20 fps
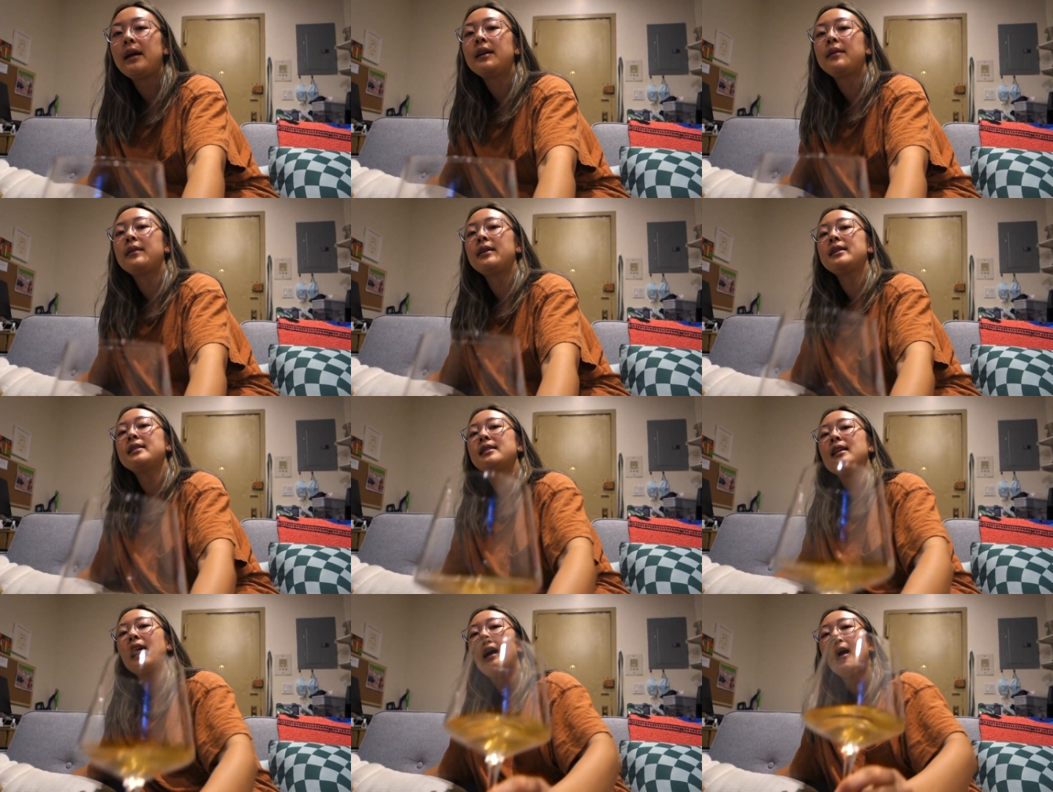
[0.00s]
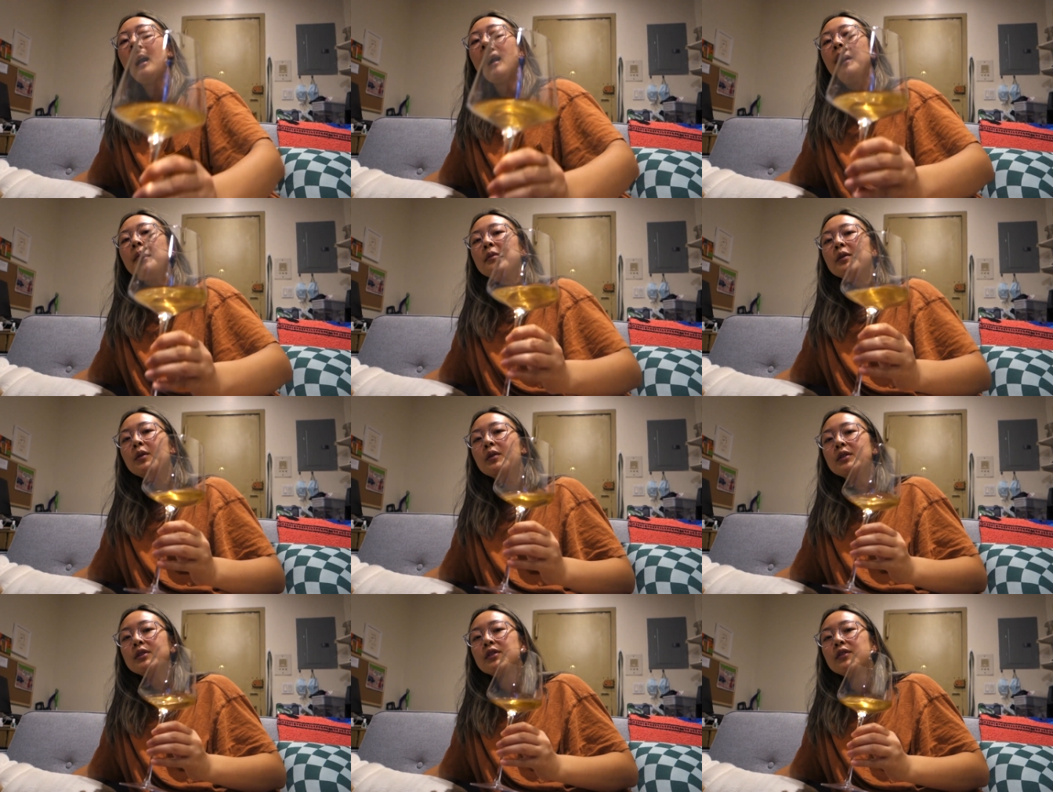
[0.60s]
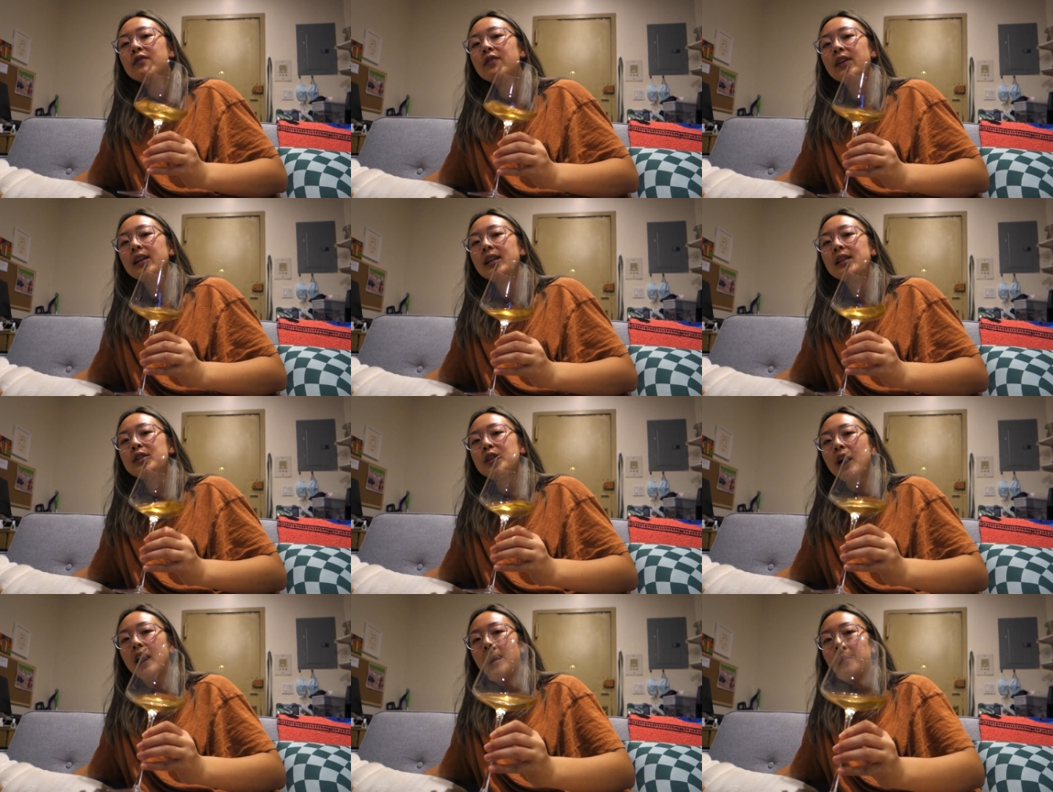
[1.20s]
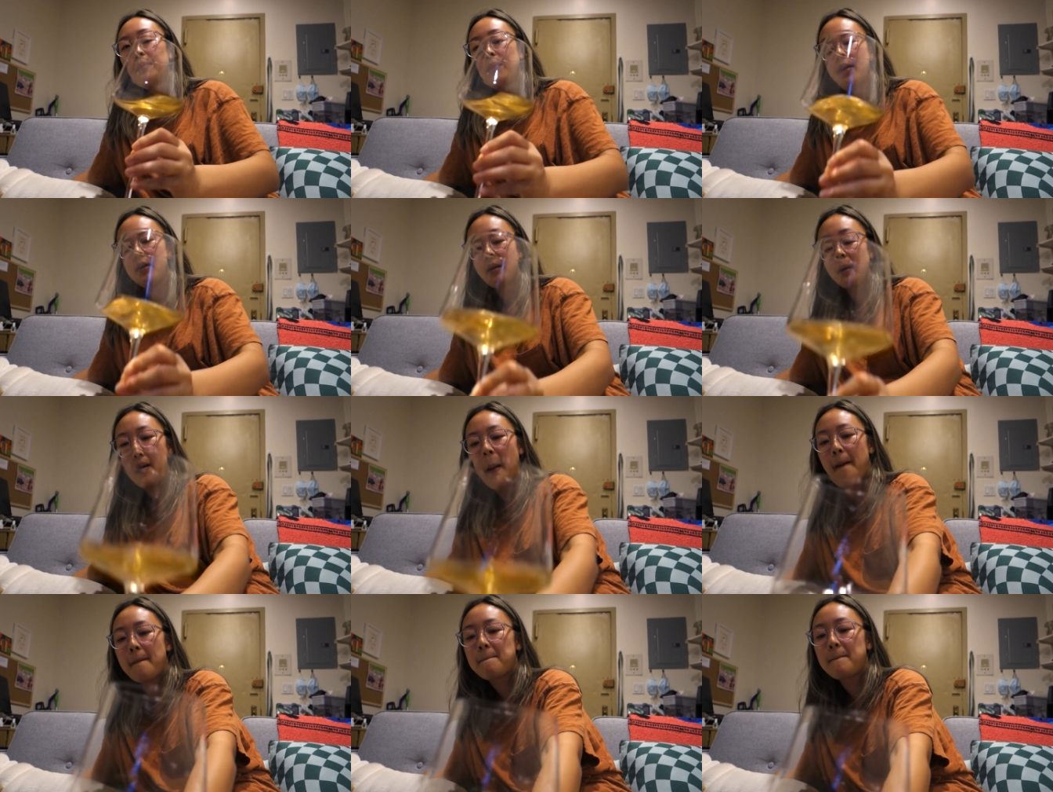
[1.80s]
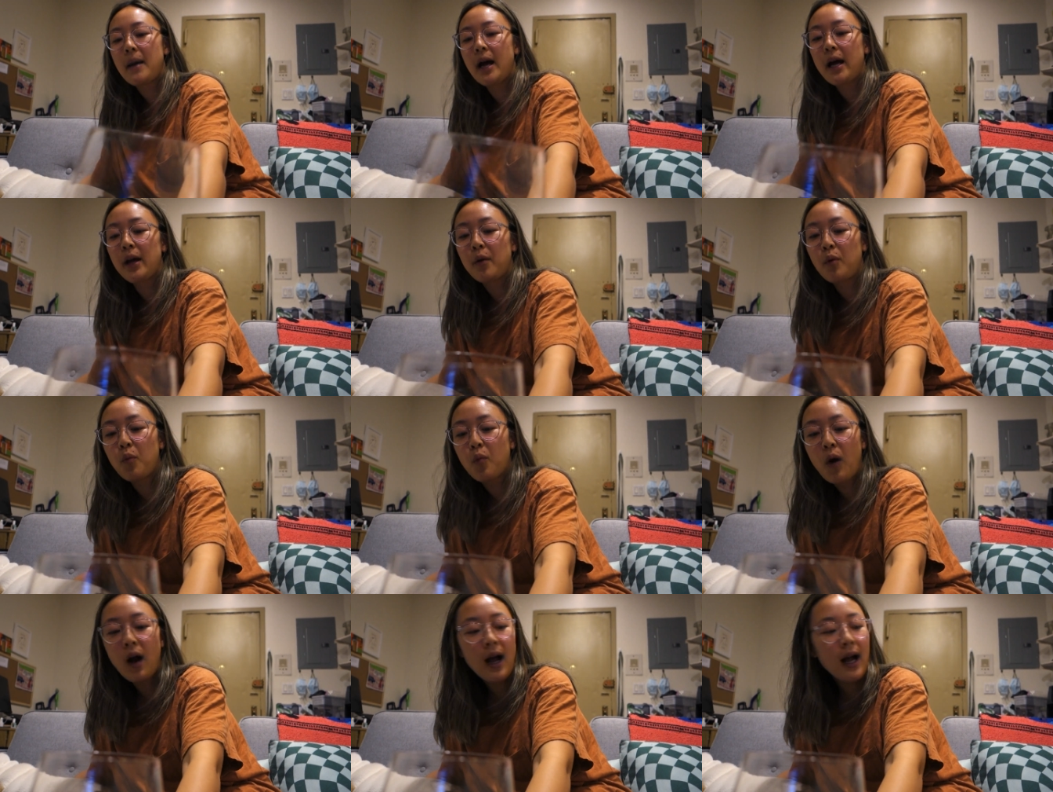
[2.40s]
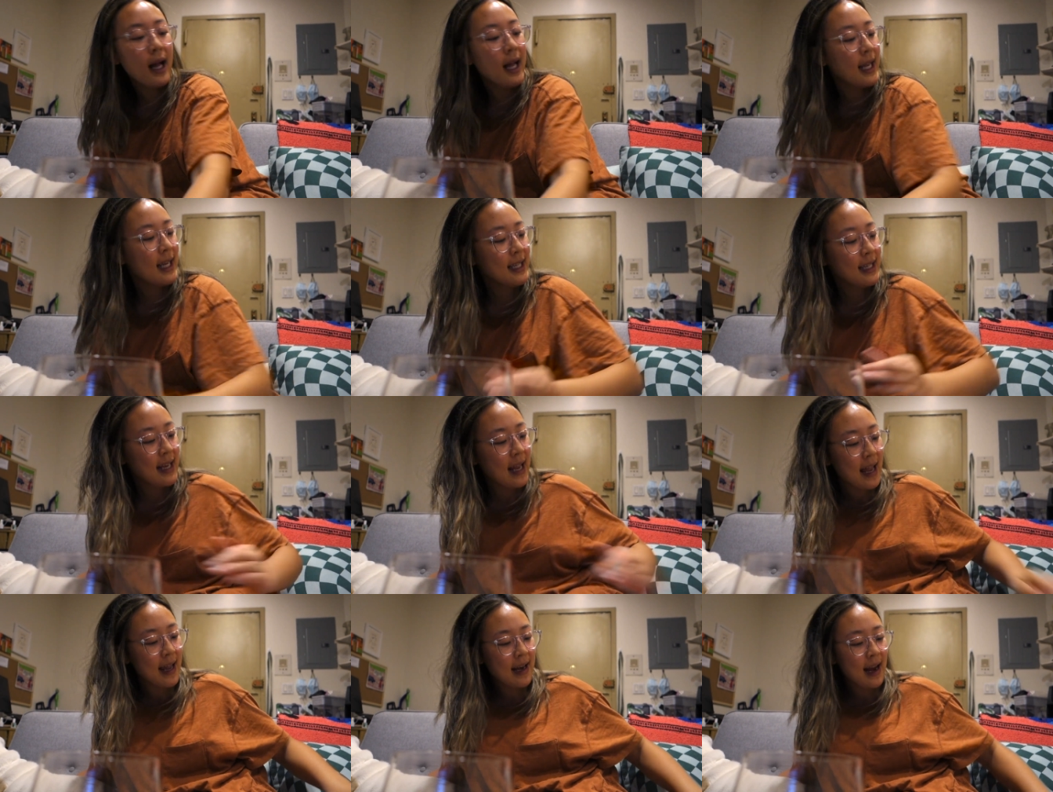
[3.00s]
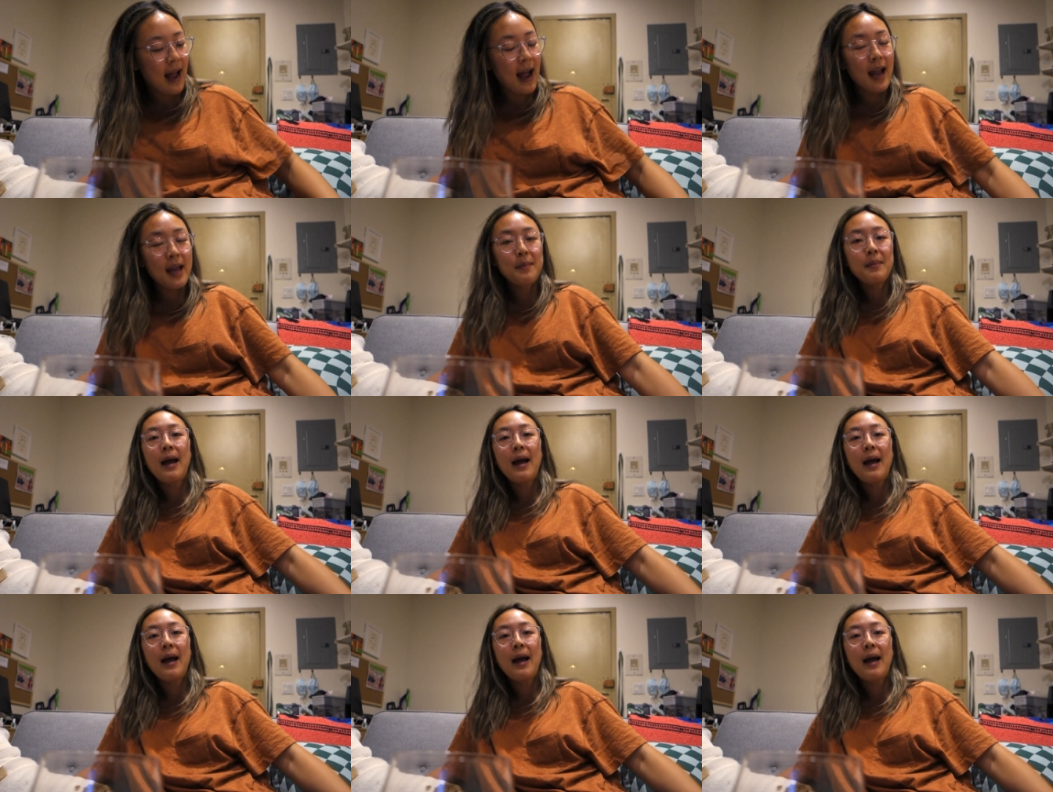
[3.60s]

Anyways, I'm going to finish up my wine and I'm